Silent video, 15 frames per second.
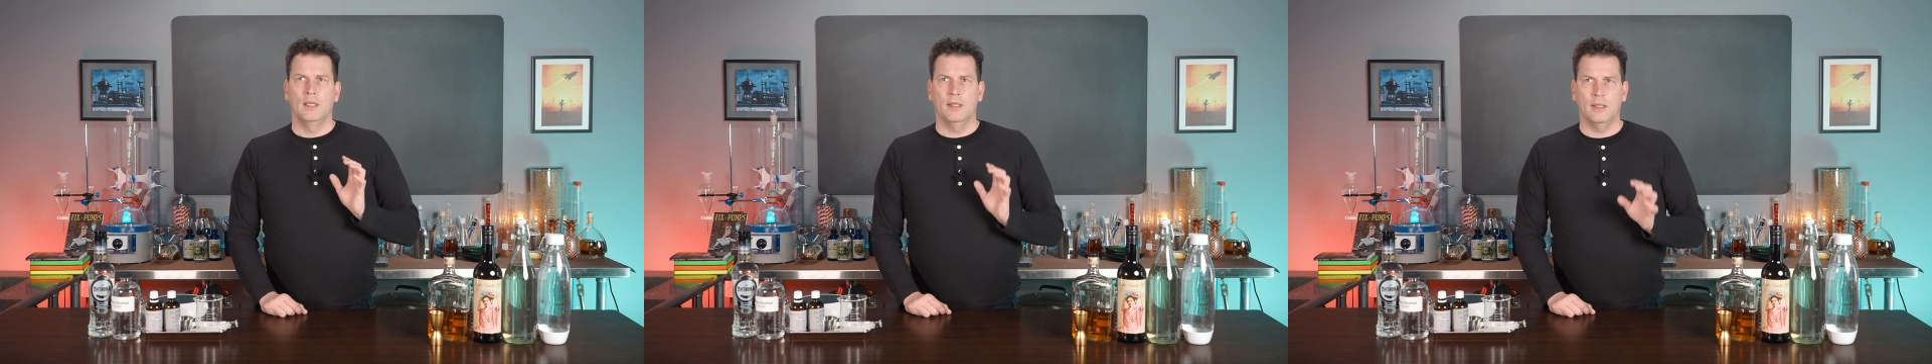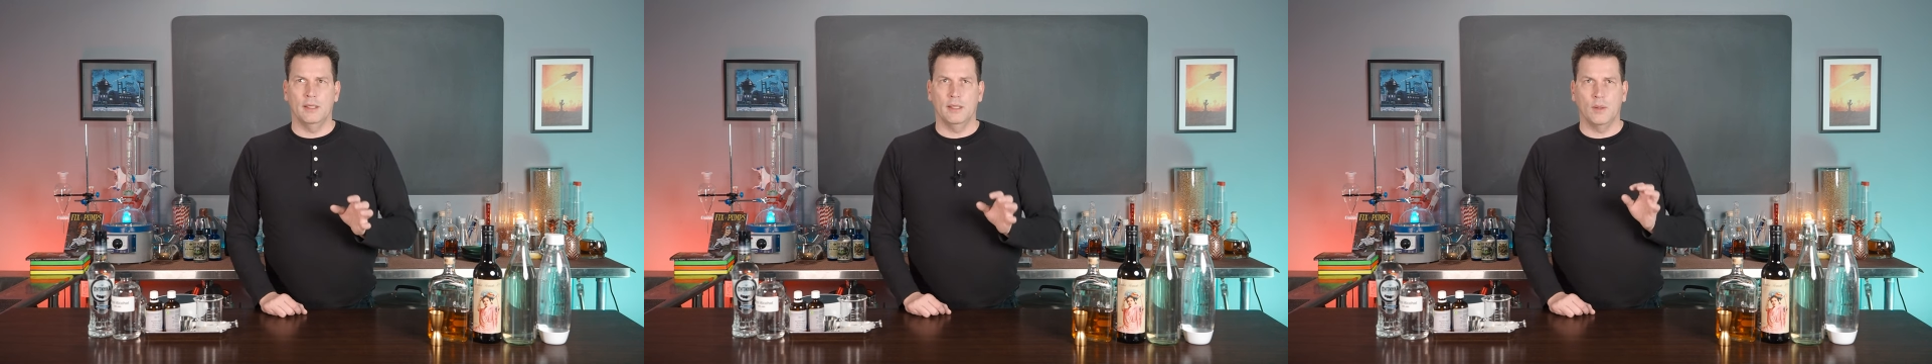
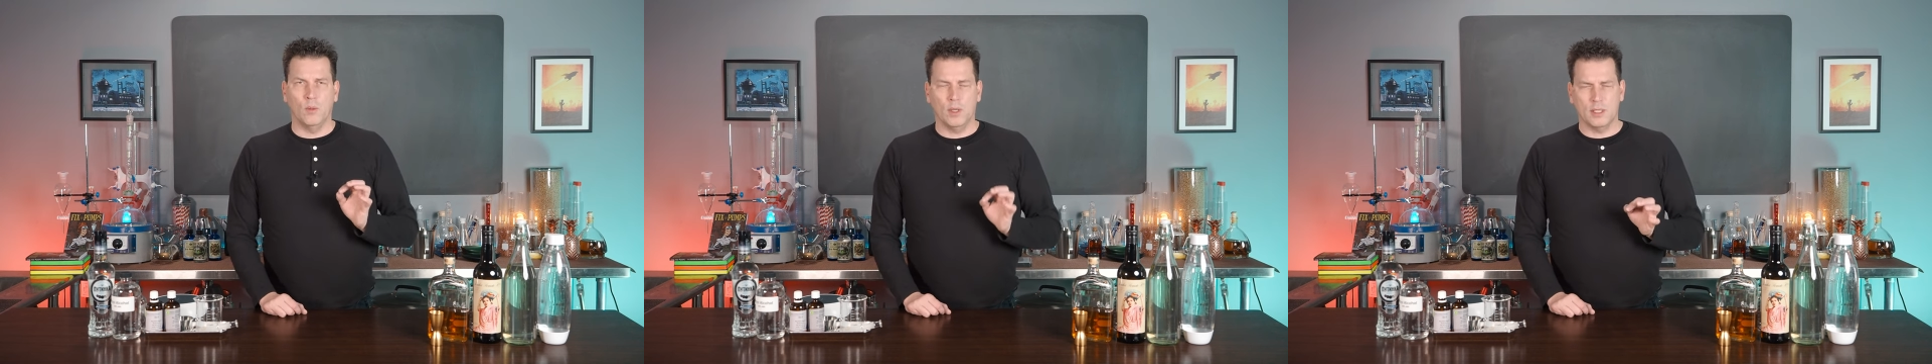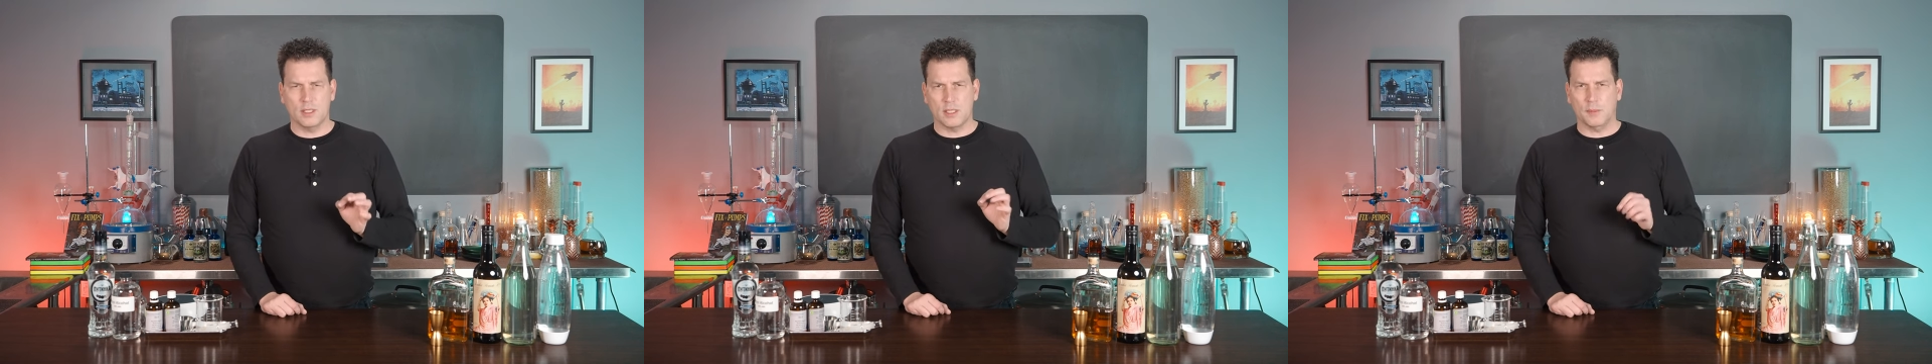and they
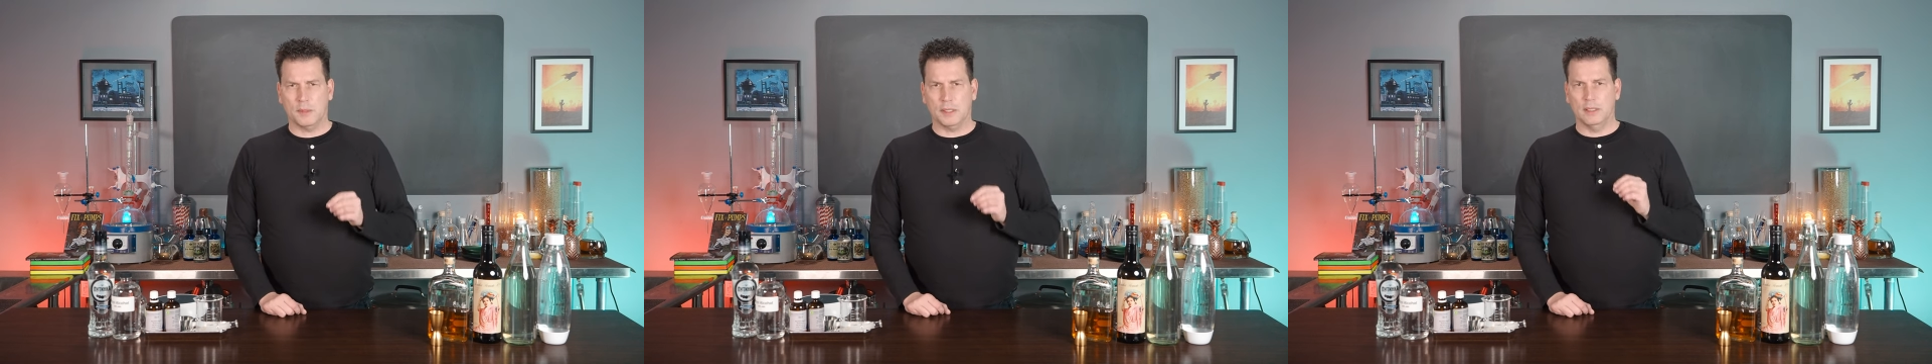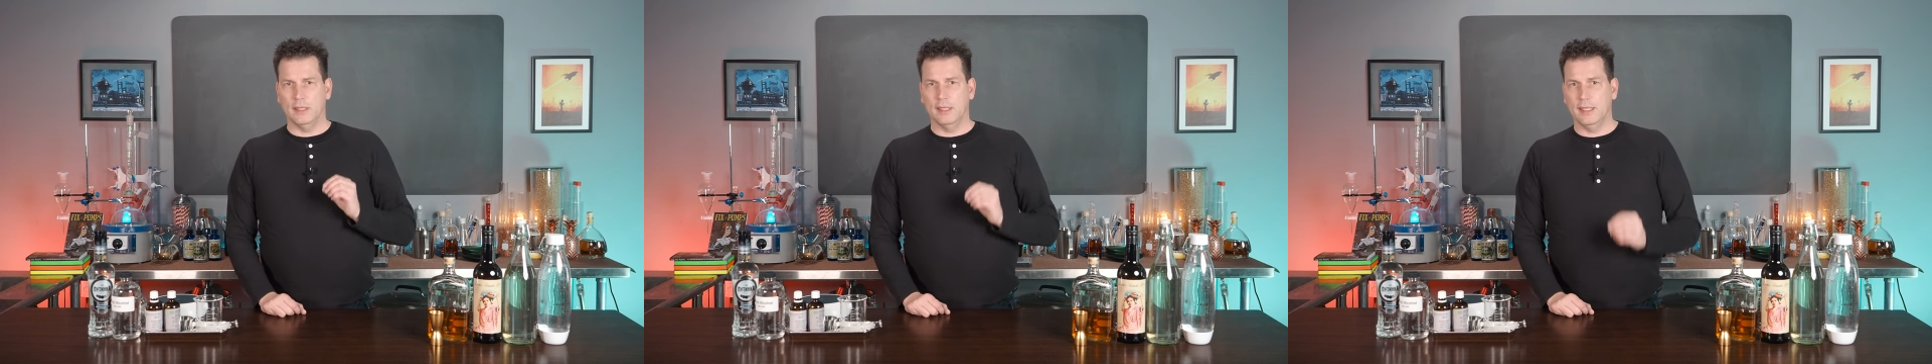wanted
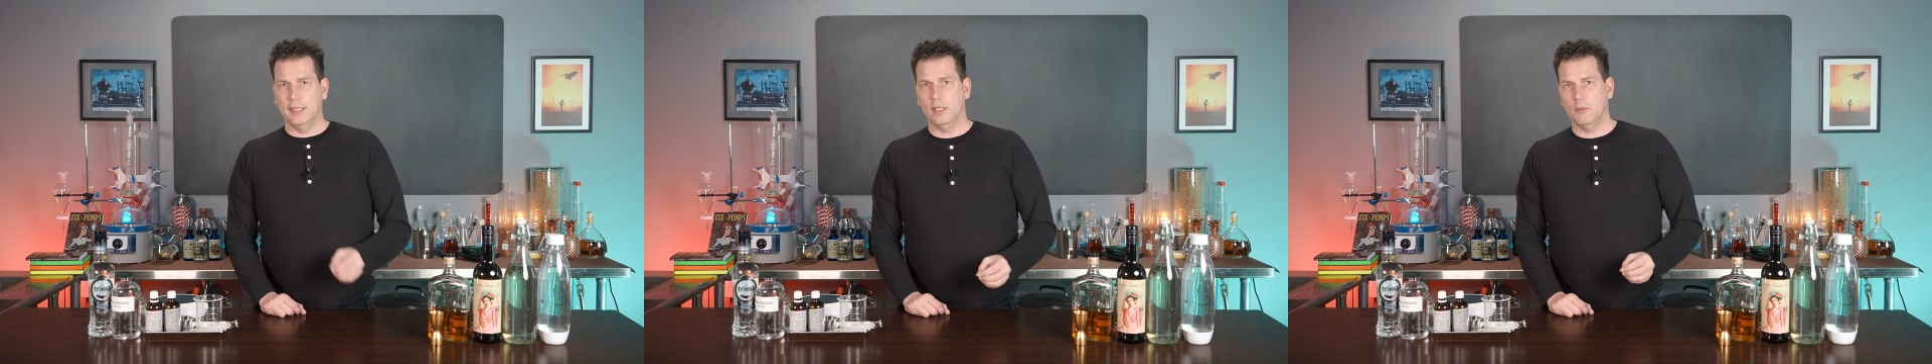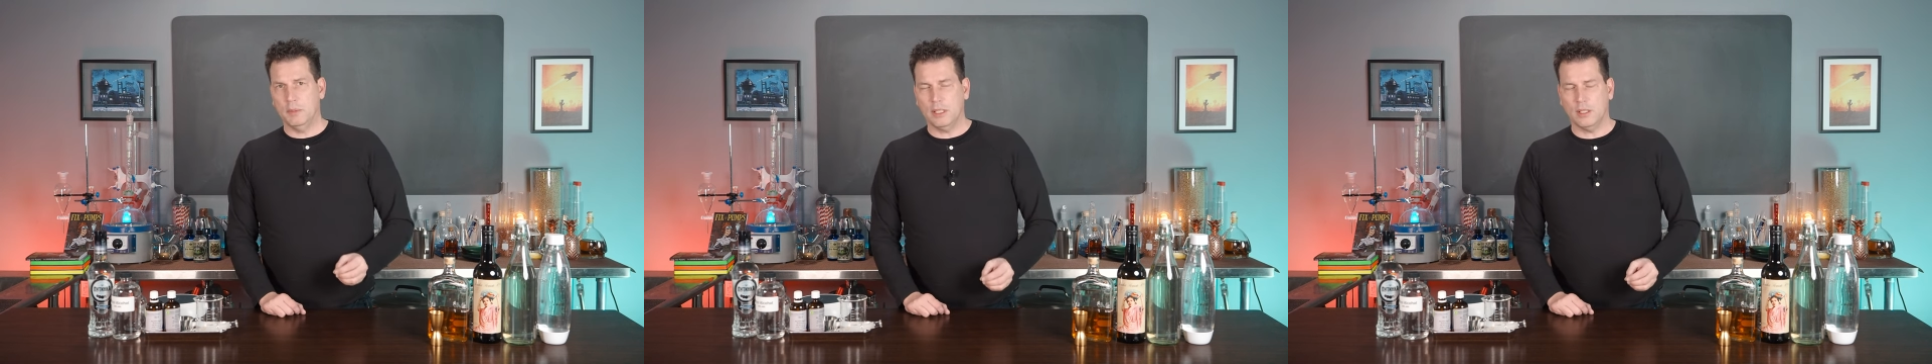something a
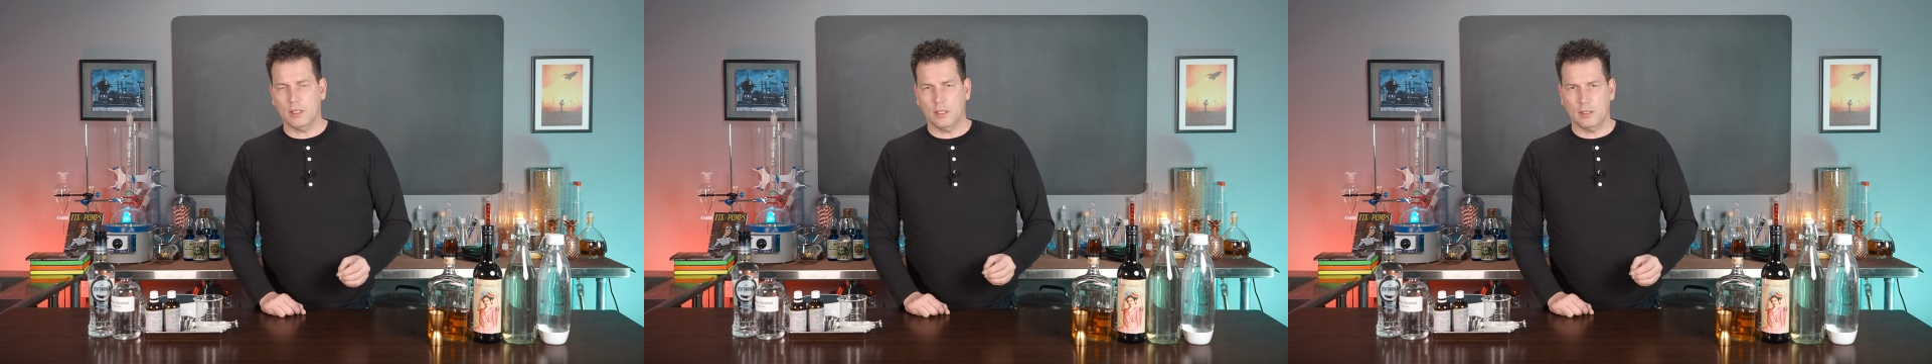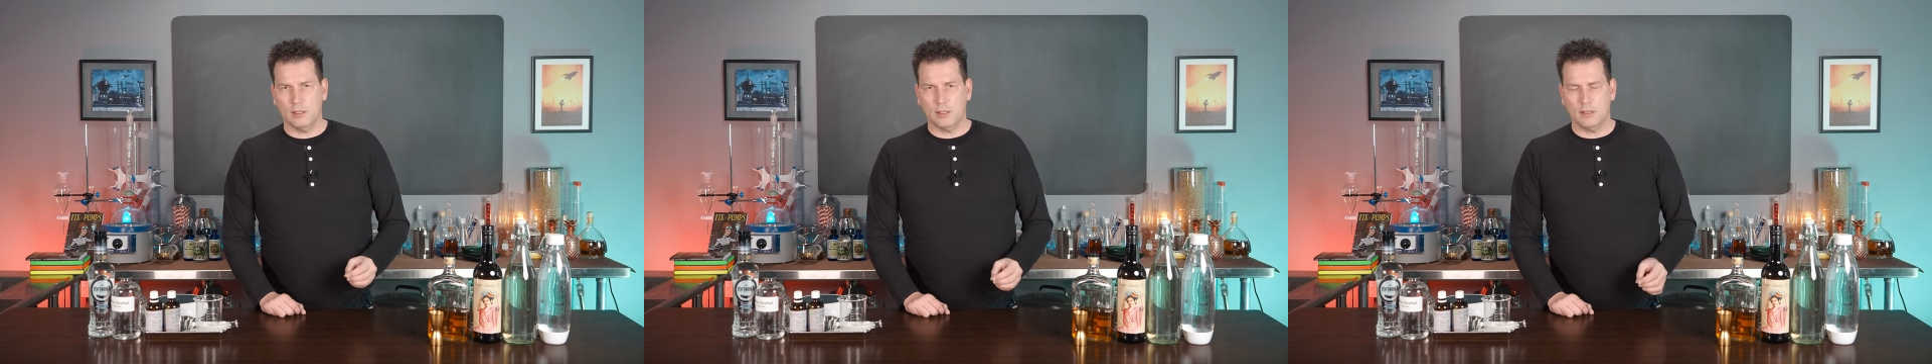little bit
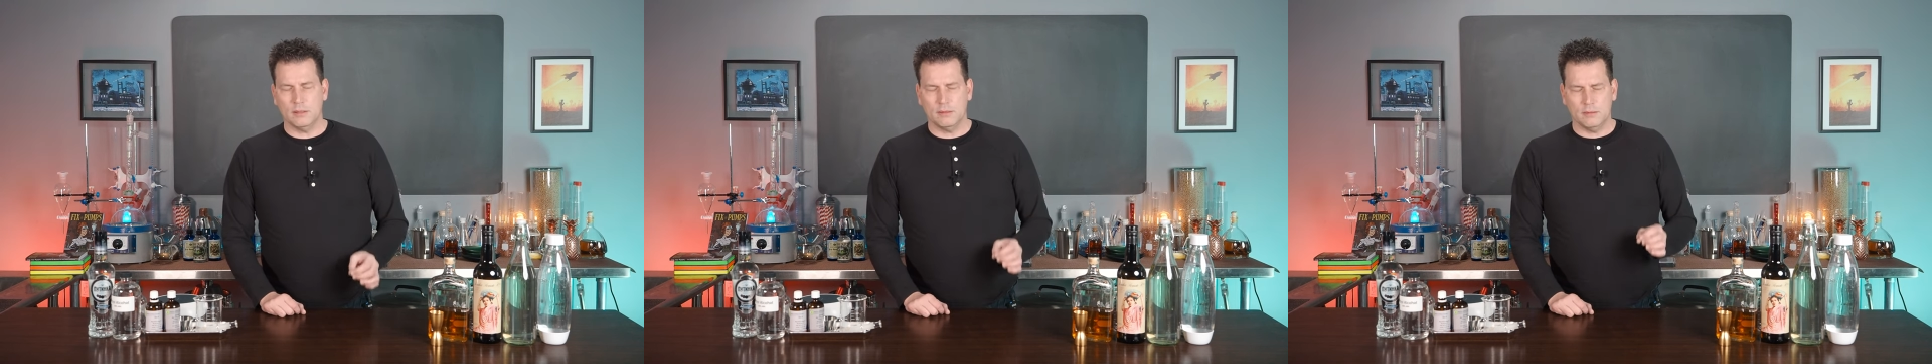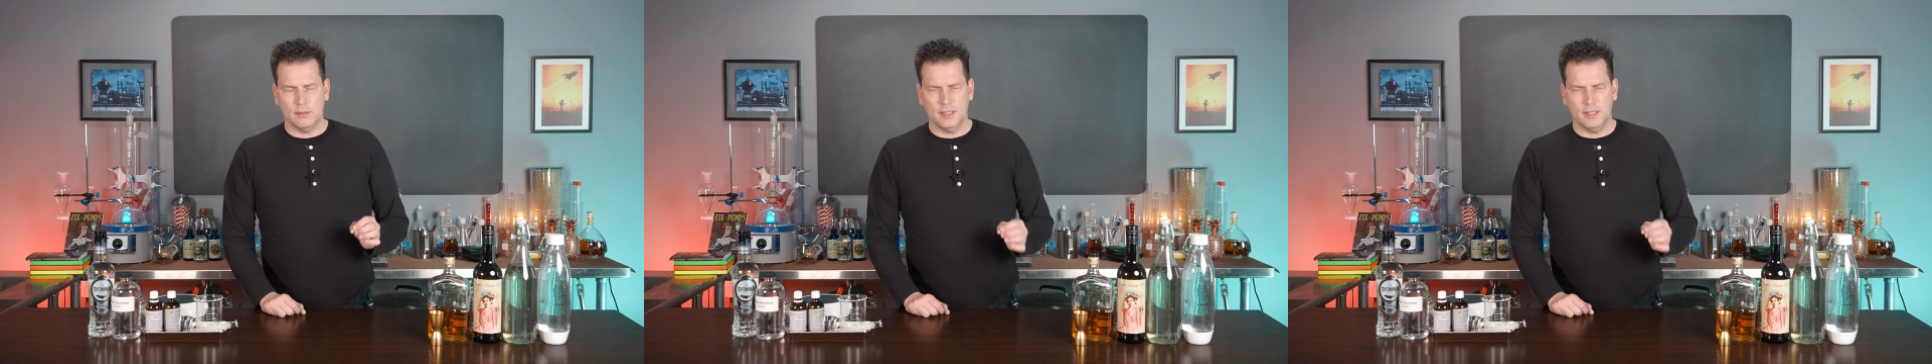harder,